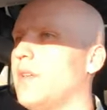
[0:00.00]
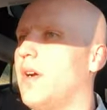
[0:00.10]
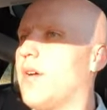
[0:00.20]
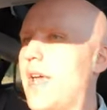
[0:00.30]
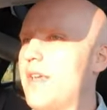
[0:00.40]

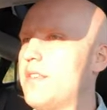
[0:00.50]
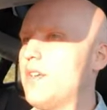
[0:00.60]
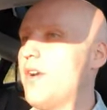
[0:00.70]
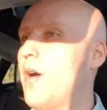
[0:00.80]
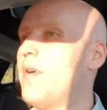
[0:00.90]
Okay,
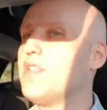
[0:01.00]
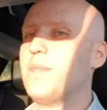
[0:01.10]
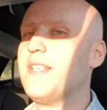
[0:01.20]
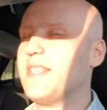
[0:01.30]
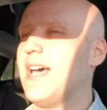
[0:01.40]
so it almost
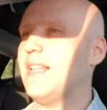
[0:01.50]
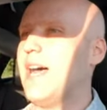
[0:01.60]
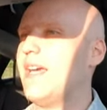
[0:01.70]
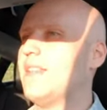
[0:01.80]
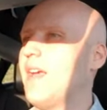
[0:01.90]
missed that
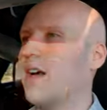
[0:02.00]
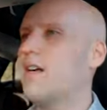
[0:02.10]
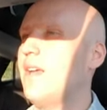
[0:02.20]
line there.